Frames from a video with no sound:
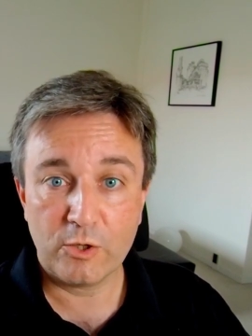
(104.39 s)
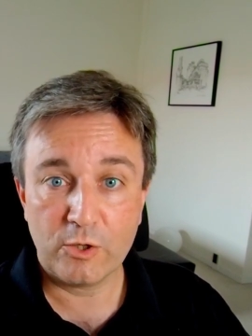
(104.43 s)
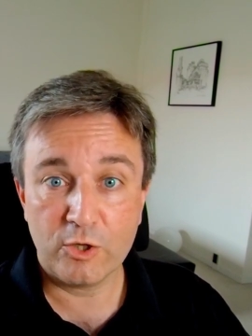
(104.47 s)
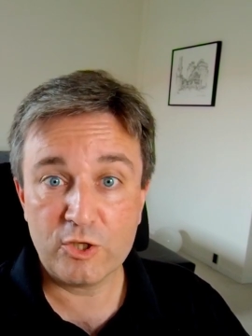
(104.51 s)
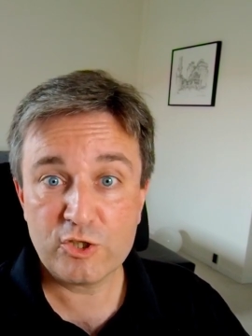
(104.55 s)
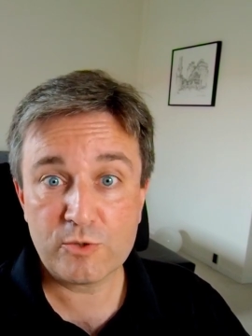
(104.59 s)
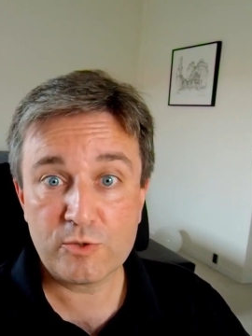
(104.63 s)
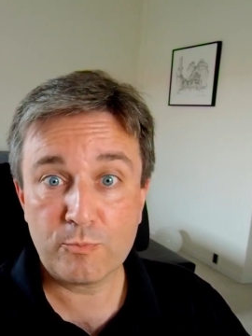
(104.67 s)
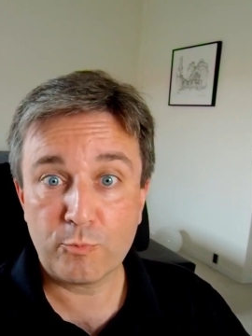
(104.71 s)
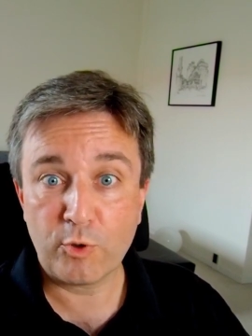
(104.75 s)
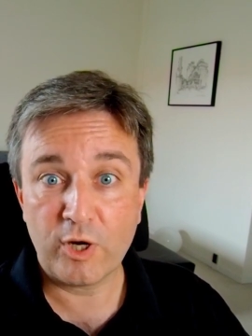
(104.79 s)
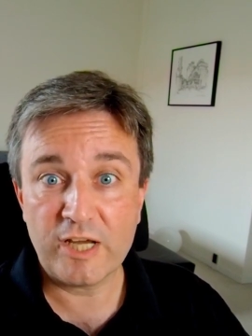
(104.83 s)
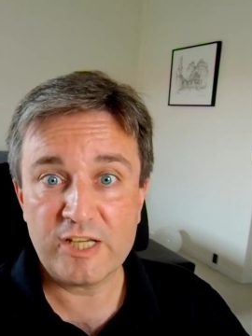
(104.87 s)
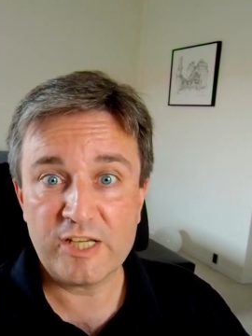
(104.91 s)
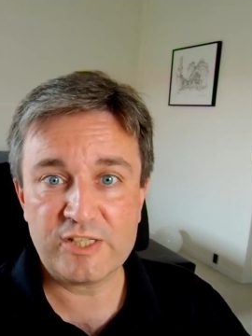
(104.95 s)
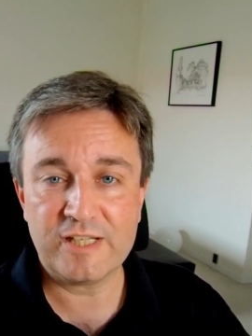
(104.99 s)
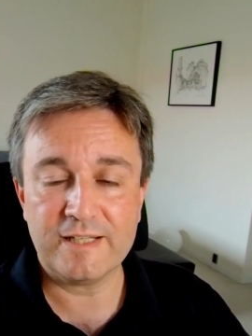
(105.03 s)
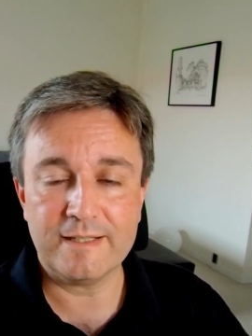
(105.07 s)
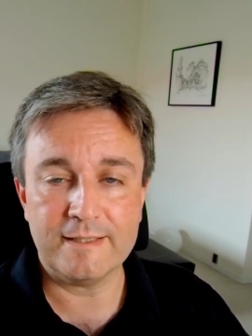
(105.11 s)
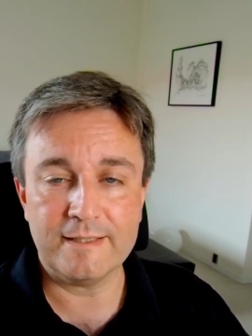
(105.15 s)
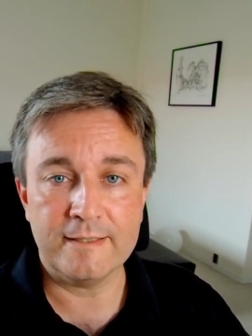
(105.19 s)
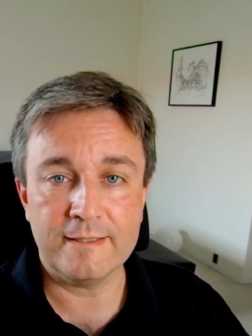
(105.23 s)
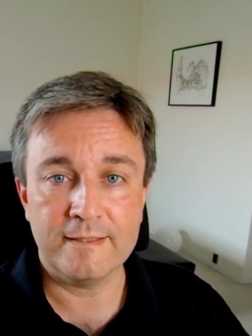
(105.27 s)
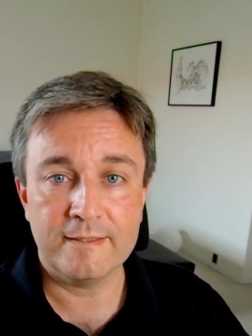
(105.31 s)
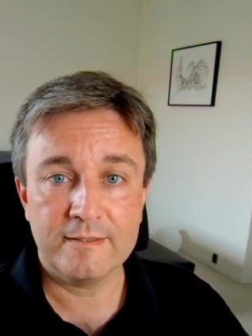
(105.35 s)

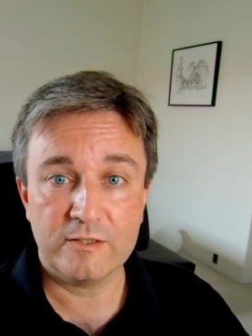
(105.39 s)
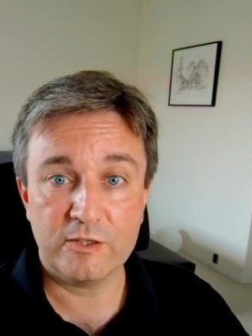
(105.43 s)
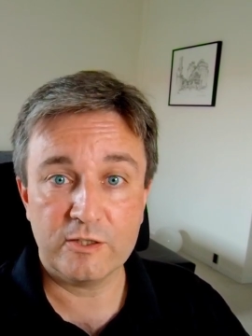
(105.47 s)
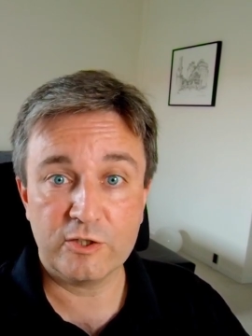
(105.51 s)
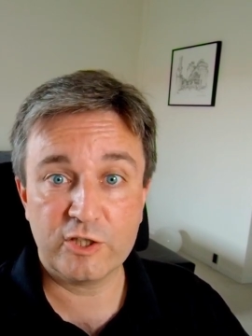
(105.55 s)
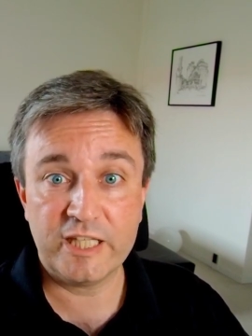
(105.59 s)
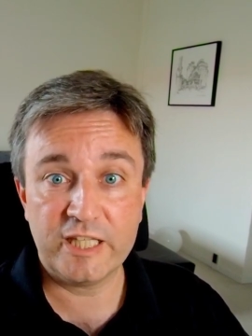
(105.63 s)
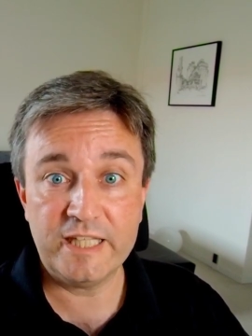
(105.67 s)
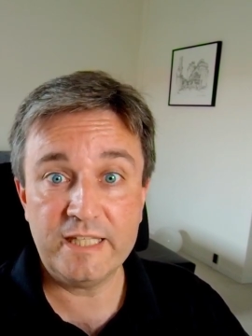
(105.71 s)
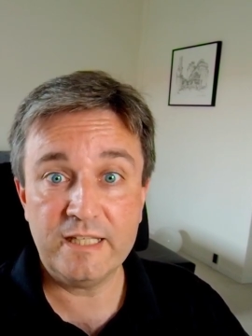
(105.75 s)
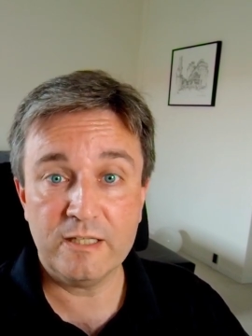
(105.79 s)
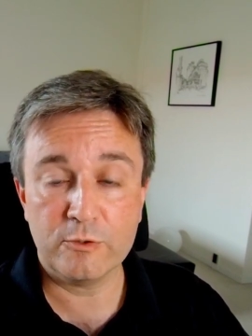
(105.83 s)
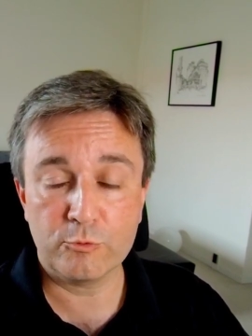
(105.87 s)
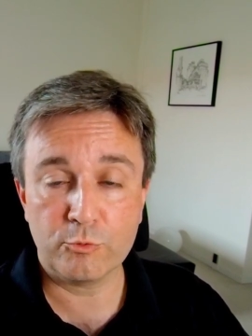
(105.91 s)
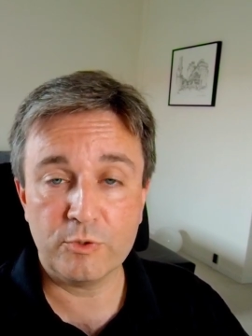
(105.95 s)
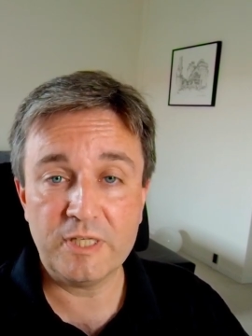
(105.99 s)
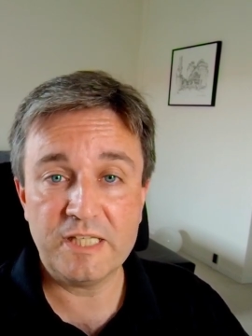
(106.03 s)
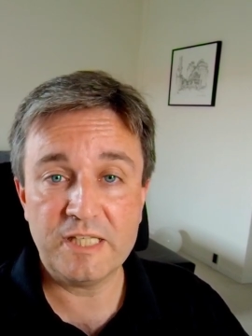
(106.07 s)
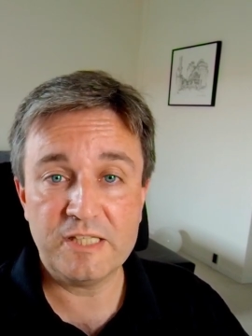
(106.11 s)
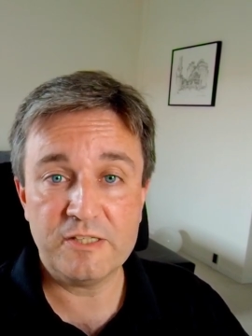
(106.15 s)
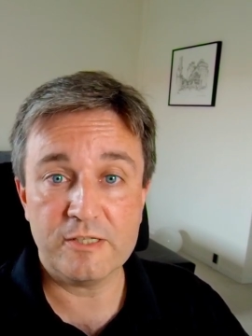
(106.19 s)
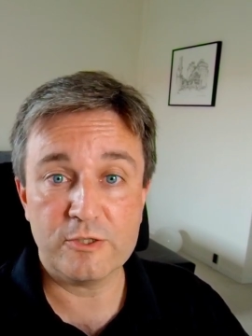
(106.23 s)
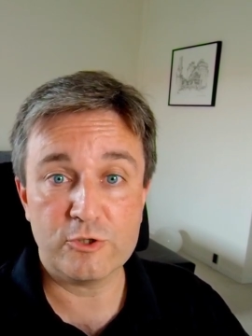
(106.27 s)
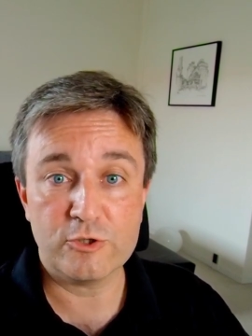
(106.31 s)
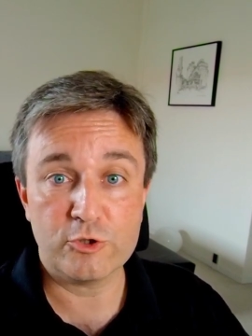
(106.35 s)
Unsurprisingly, the key
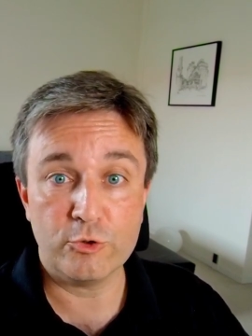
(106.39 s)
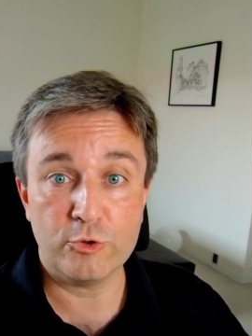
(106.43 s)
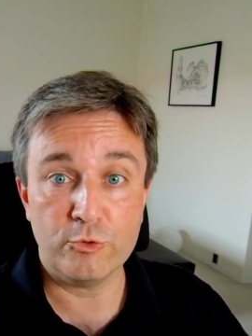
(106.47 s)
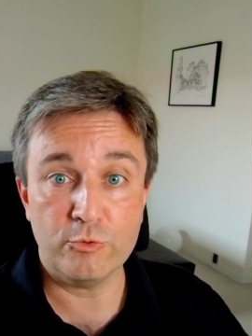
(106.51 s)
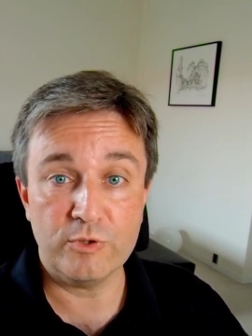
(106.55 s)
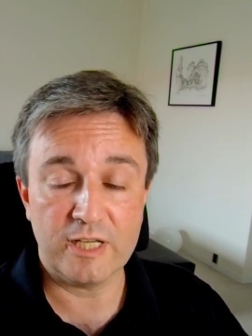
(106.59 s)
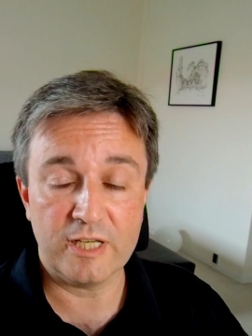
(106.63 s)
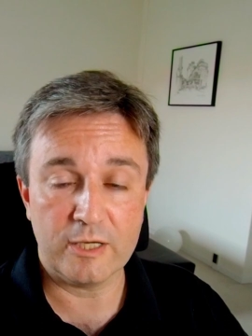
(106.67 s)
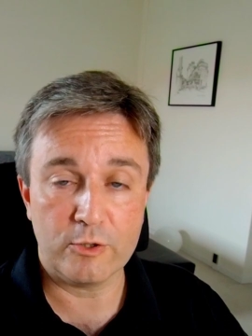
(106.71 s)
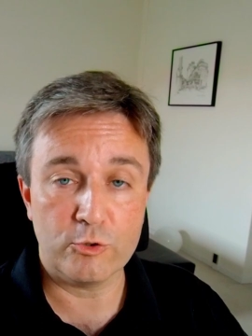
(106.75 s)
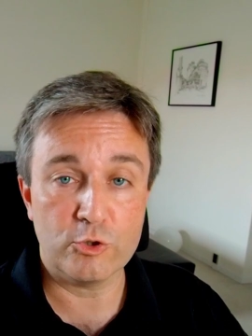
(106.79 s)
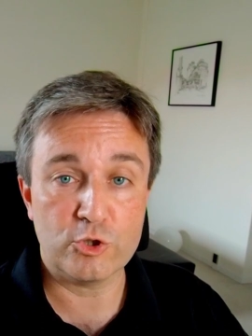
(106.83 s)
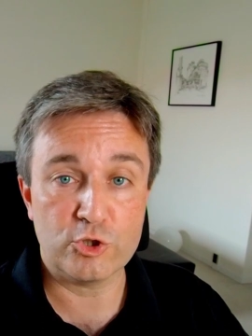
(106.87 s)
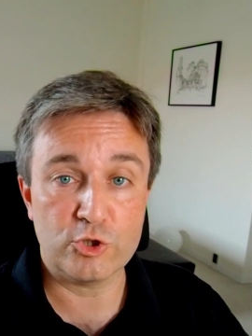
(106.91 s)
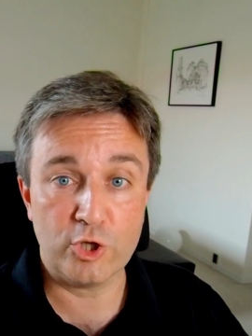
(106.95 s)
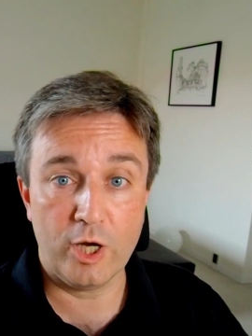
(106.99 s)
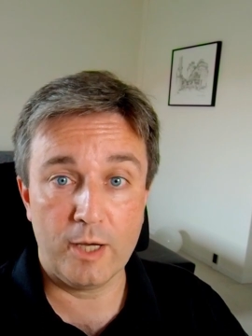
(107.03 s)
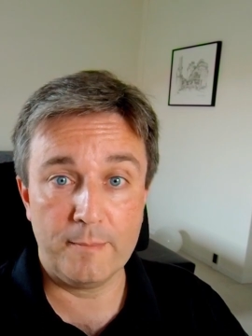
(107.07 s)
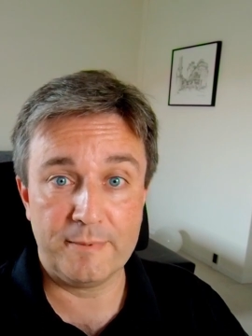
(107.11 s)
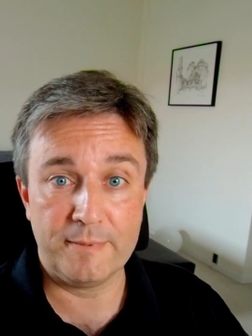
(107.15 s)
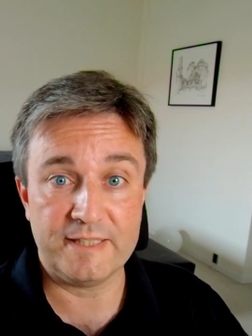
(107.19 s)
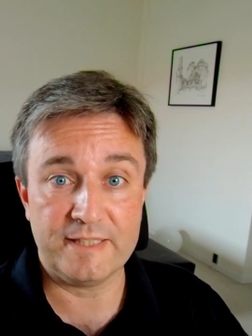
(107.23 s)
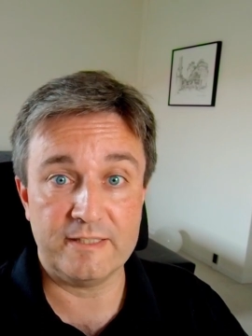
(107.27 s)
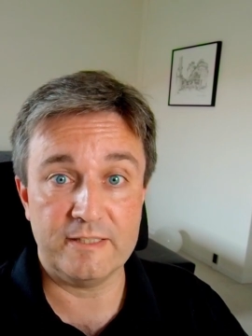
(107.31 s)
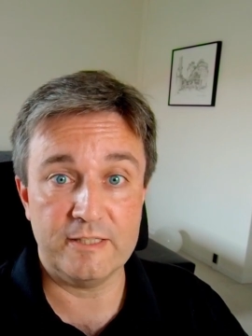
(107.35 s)
ingredient to doing a good
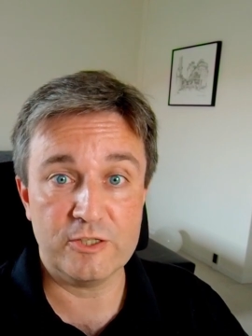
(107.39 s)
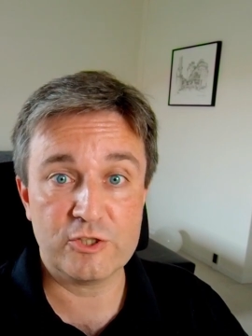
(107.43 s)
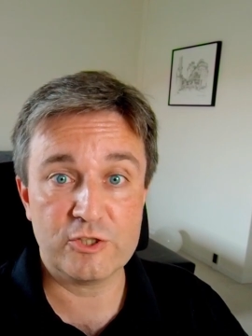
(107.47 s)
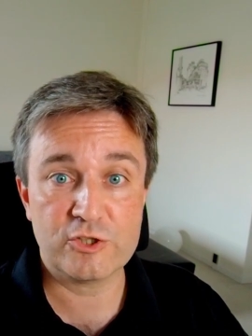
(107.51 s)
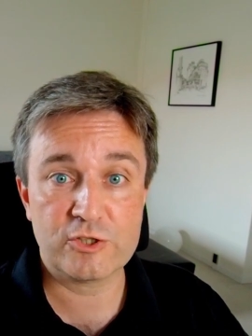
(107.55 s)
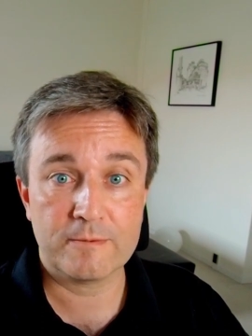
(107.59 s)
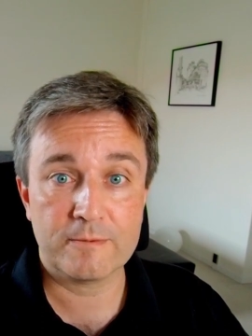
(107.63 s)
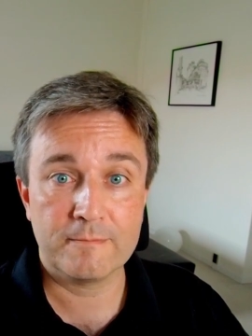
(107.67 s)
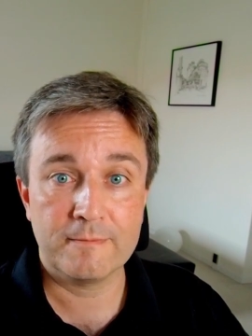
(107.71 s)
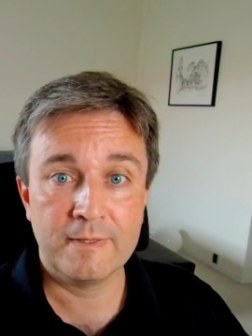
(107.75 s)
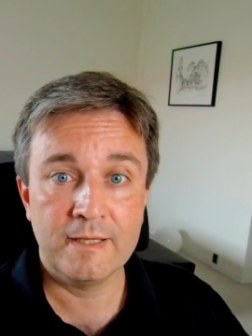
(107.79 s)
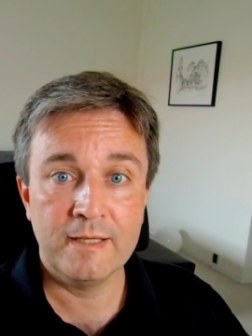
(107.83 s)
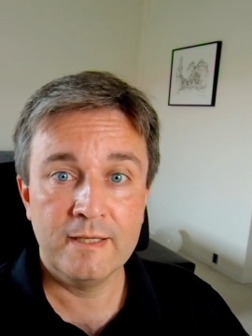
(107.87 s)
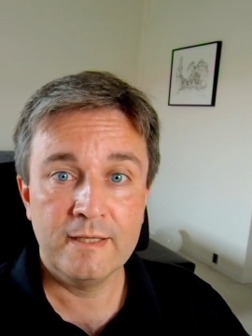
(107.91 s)
job at this